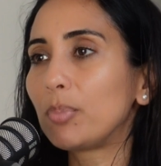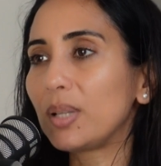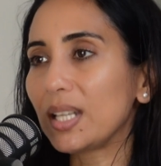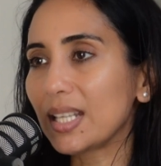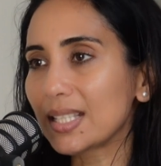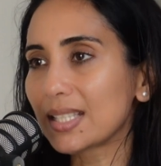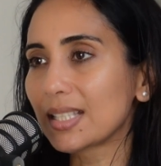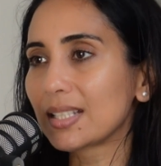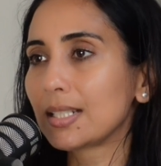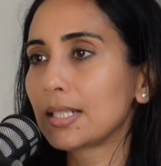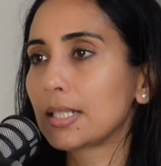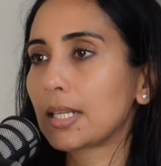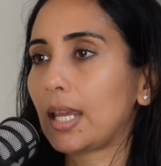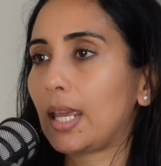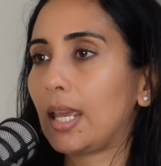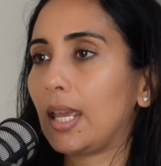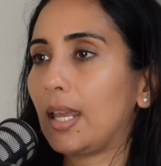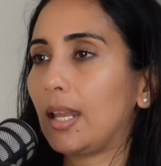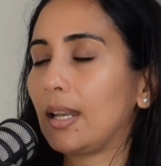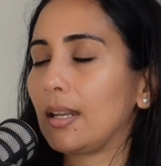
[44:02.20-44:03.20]
pleasant
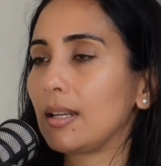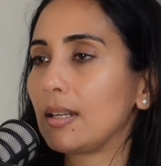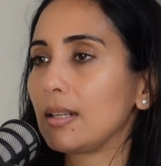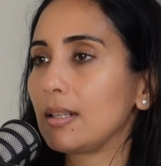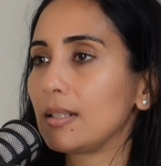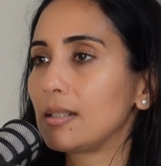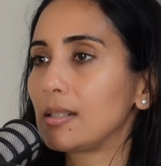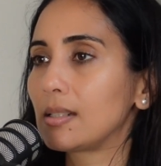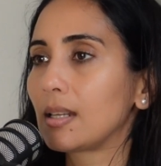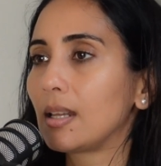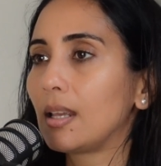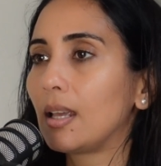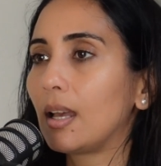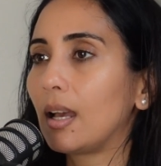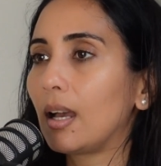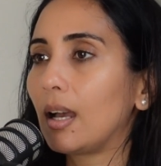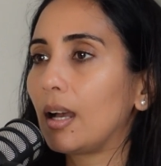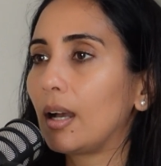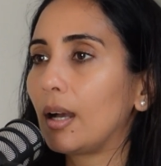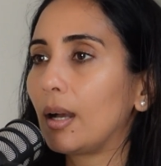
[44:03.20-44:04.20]
and
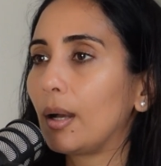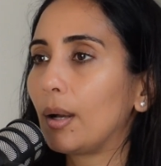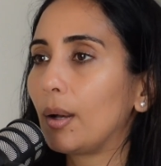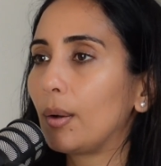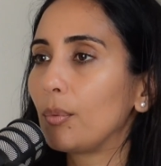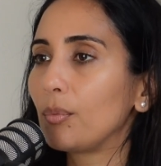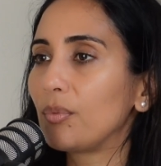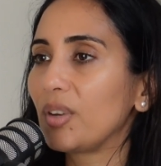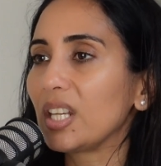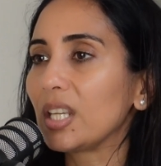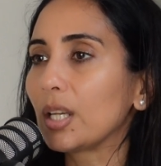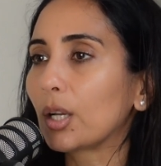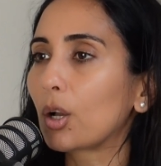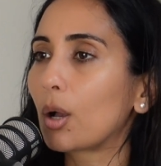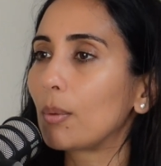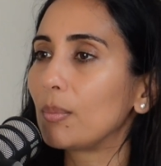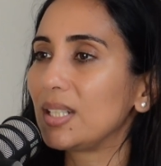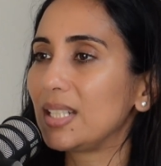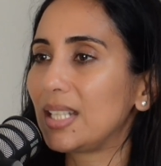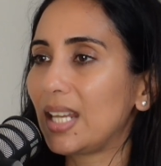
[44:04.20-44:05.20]
very
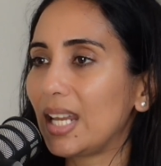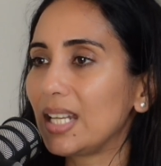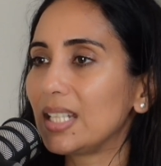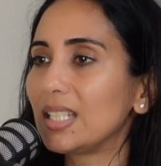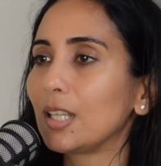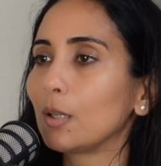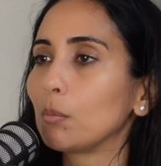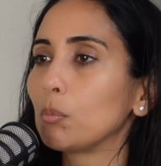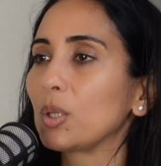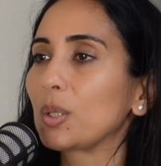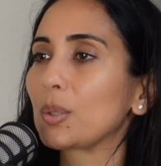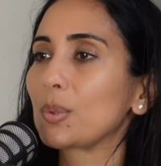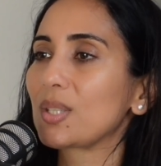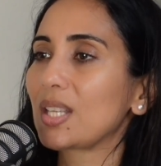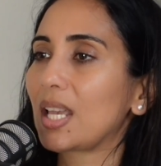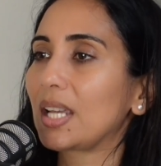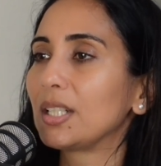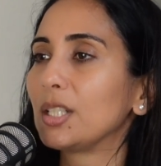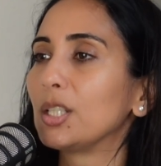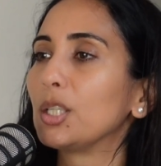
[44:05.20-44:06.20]
accommodating because
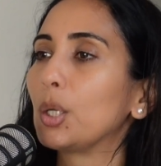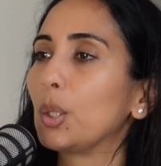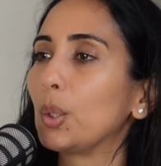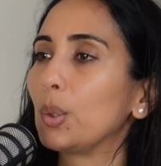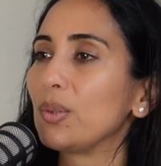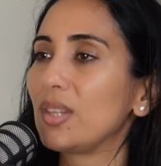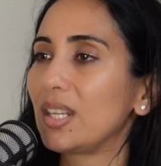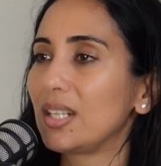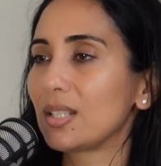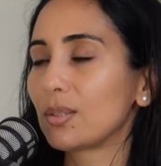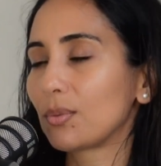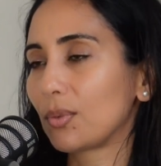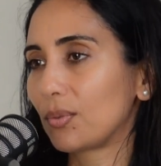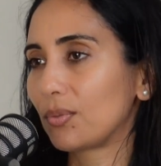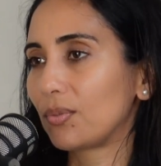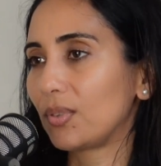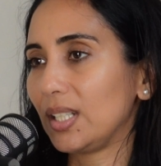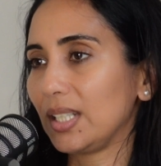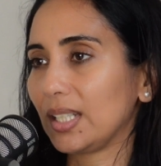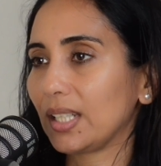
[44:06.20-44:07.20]
I know that it's
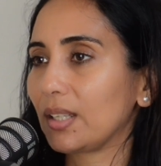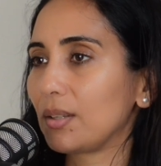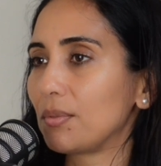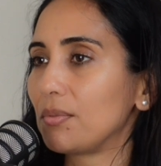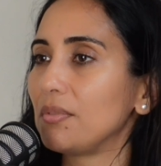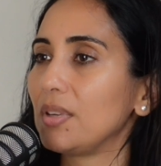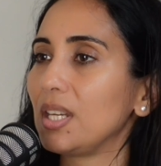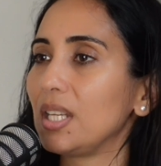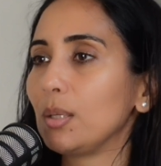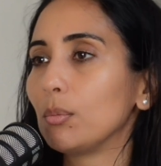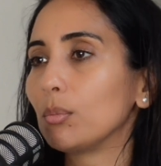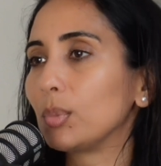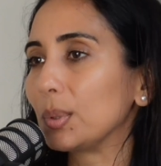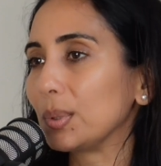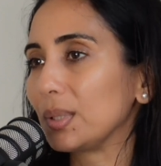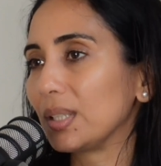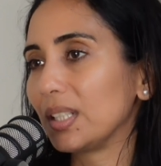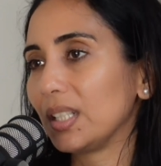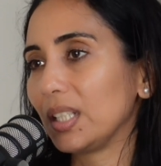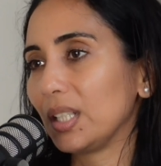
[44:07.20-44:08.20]
fulfilling a very
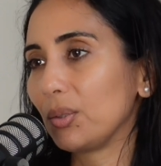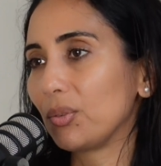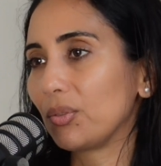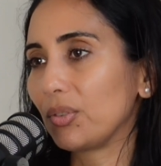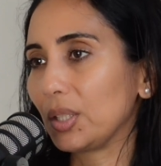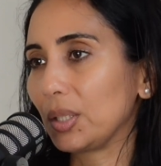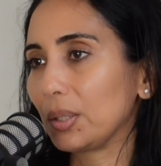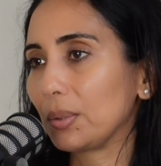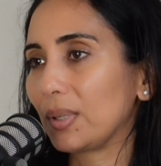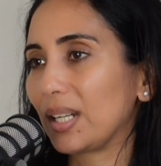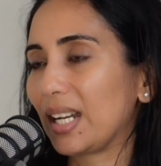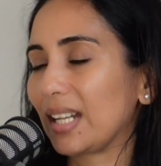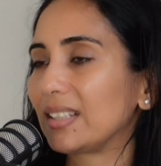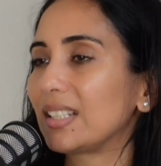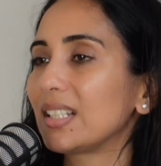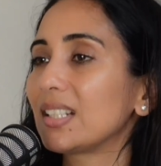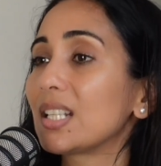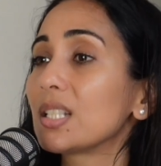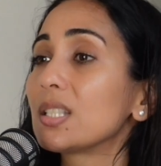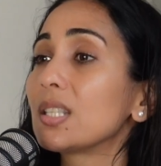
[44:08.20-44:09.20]
important need for you. And I
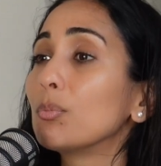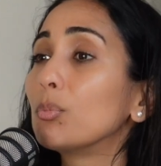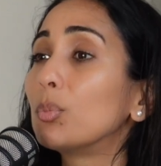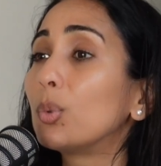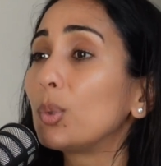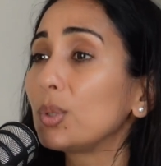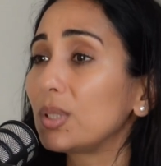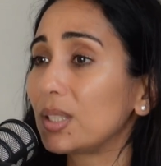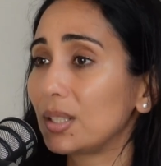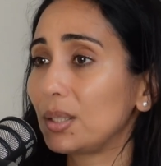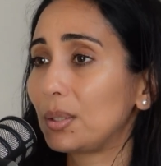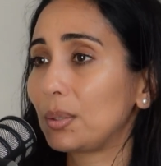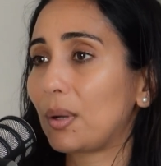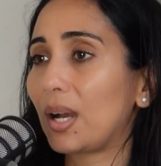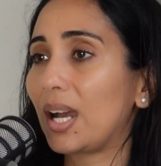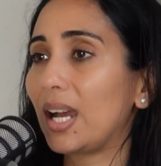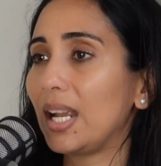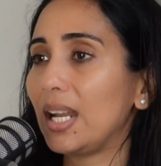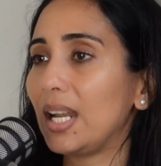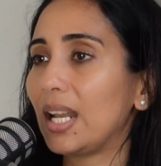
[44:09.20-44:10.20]
think that's important to
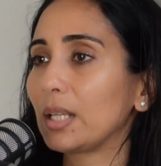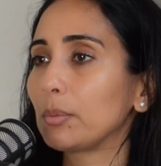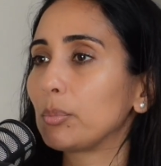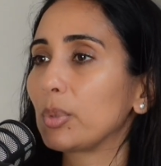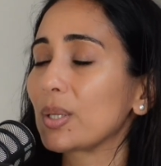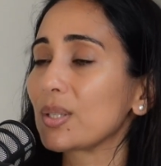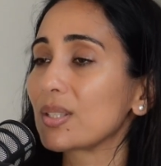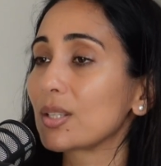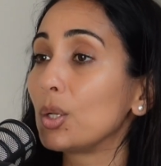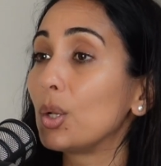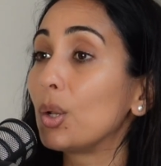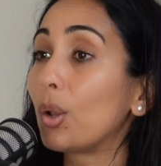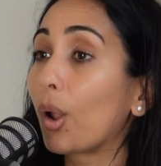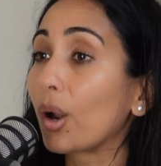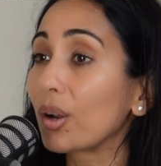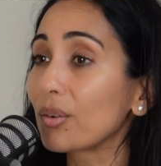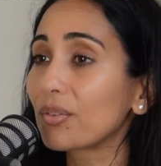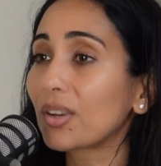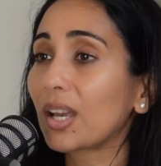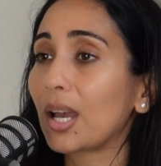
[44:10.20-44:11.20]
highlight because a
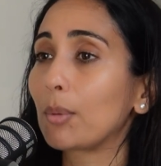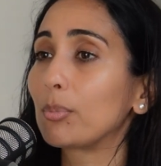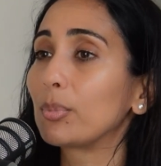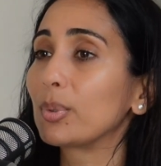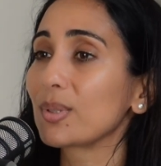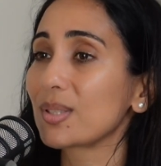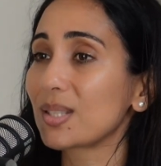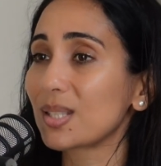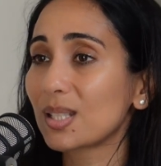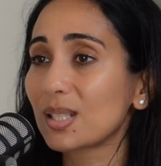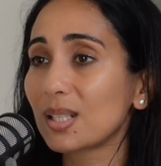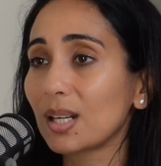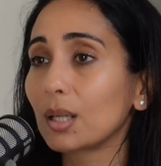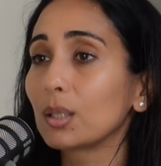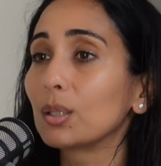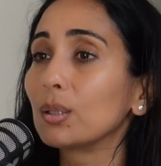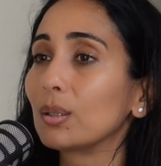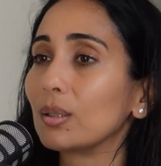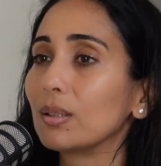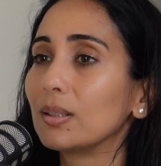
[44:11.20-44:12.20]
lot of couples
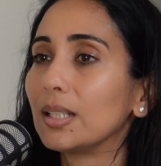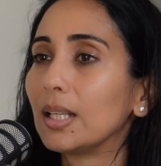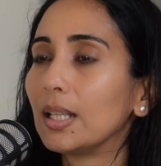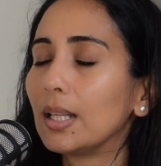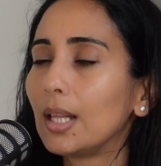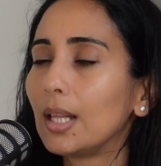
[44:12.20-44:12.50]
struggle